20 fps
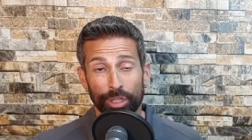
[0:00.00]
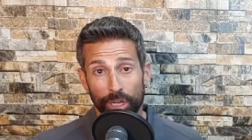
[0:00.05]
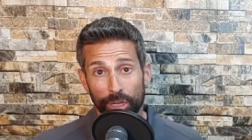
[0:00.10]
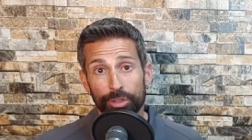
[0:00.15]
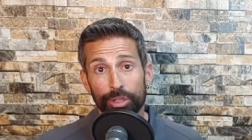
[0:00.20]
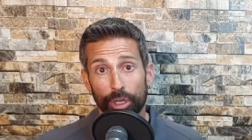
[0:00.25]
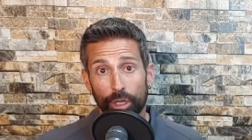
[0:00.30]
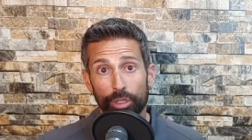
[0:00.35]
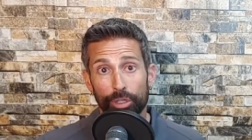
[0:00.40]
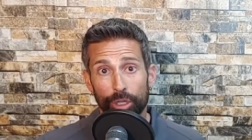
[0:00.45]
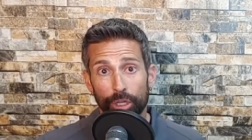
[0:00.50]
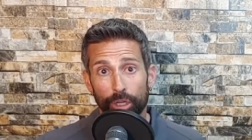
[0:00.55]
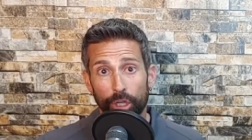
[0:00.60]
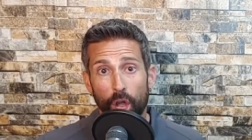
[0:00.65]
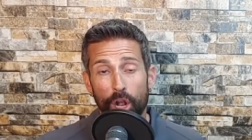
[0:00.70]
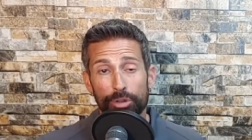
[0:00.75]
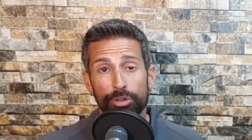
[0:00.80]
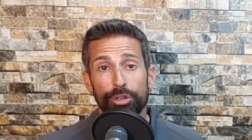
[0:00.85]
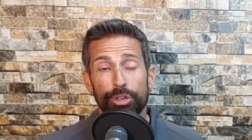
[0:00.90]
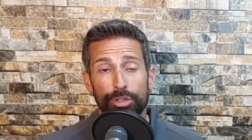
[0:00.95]
the, the,
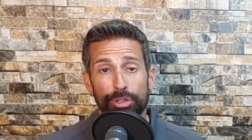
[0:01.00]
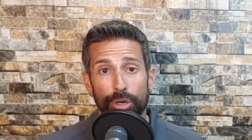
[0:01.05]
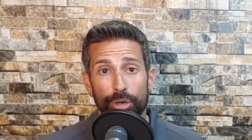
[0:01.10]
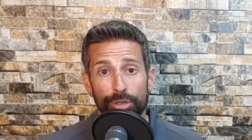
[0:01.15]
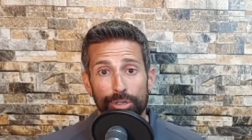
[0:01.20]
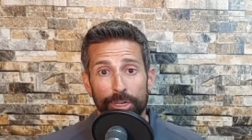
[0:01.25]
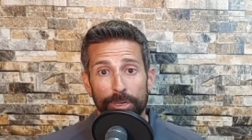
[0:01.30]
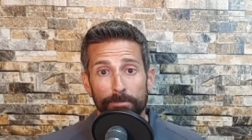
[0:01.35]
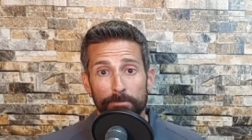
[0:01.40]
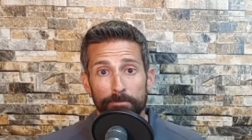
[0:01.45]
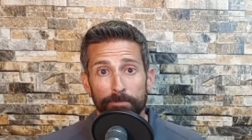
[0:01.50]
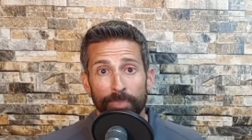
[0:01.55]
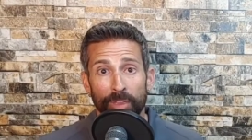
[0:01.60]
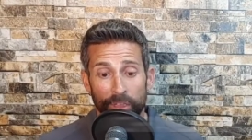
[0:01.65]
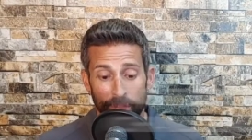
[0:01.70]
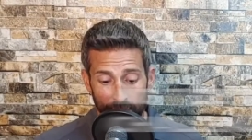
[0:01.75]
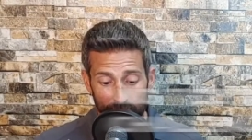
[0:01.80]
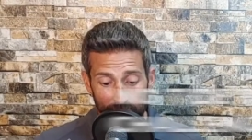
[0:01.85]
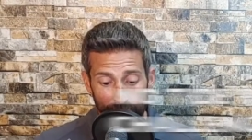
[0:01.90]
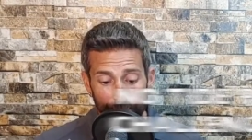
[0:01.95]
the laundry detergent.
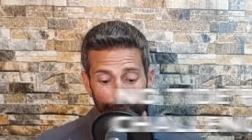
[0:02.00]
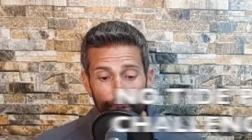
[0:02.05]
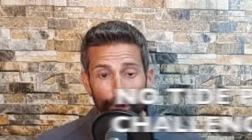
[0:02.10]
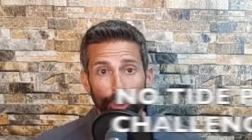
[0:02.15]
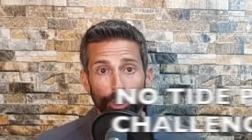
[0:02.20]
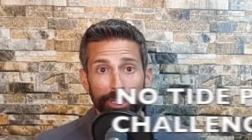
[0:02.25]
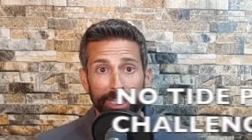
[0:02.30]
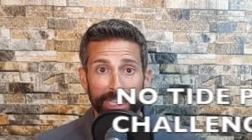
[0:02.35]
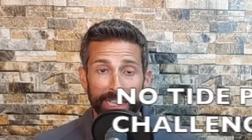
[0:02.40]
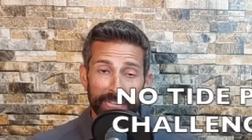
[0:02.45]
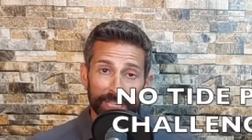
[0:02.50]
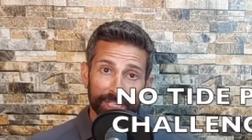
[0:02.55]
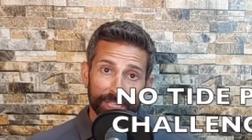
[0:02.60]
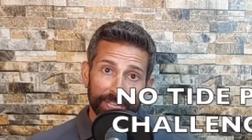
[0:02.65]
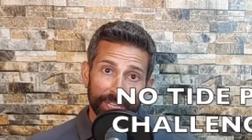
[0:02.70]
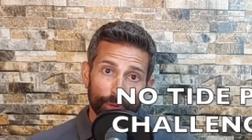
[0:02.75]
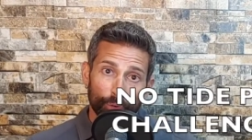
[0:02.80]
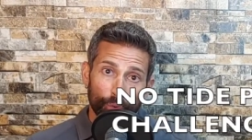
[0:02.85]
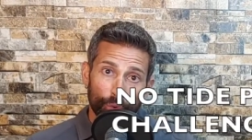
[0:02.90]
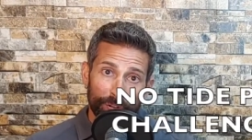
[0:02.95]
If your
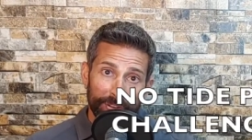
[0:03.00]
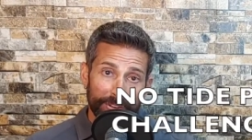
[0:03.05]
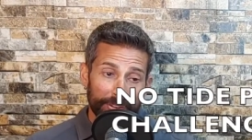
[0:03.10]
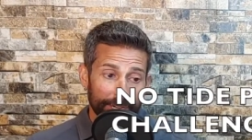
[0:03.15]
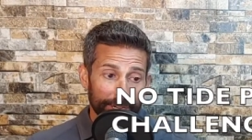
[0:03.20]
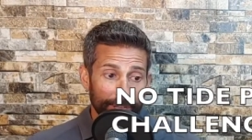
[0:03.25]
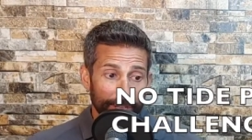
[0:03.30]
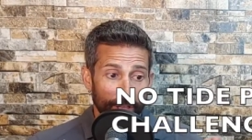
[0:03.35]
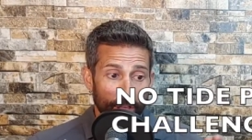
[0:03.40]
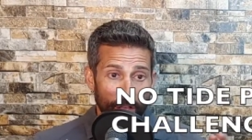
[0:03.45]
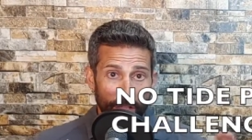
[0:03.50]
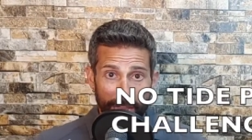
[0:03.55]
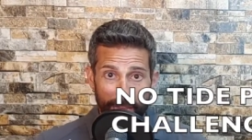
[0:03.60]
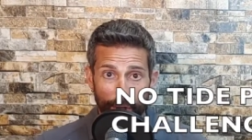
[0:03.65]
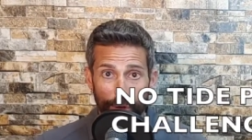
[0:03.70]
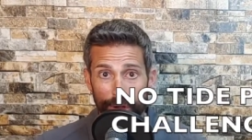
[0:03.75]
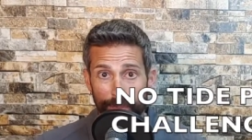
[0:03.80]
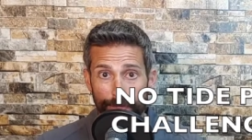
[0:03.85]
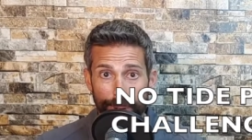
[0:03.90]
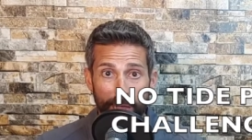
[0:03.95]
kids can read a
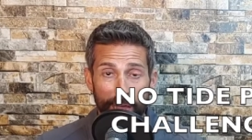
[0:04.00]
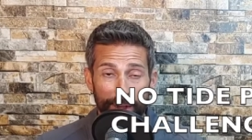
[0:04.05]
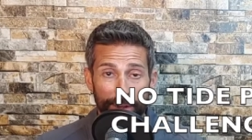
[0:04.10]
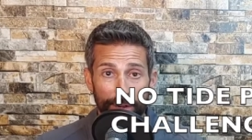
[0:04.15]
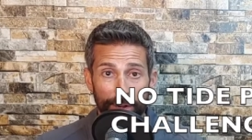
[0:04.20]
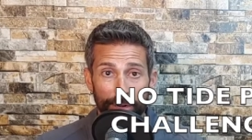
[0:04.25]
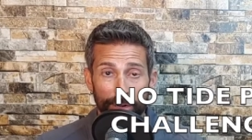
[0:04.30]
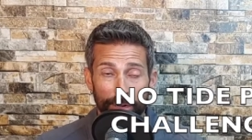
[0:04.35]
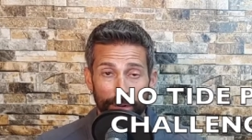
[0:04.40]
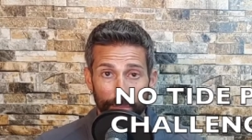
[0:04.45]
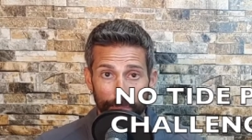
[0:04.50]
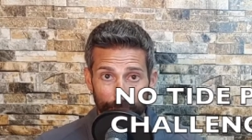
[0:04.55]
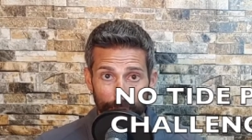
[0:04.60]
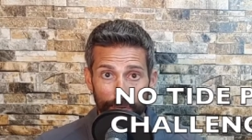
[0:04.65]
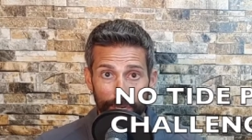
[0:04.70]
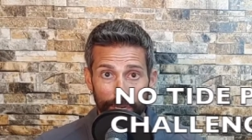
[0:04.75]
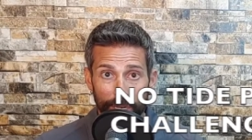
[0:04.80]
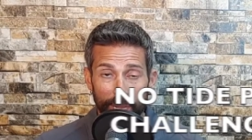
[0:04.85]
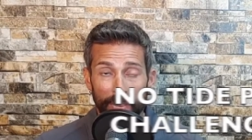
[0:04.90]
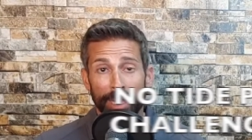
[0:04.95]
Harry Potter
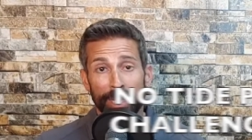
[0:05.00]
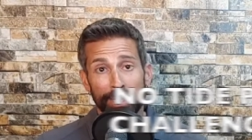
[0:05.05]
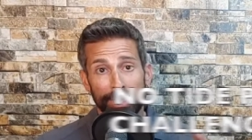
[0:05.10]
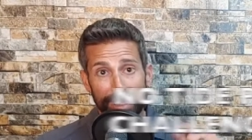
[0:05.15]
book,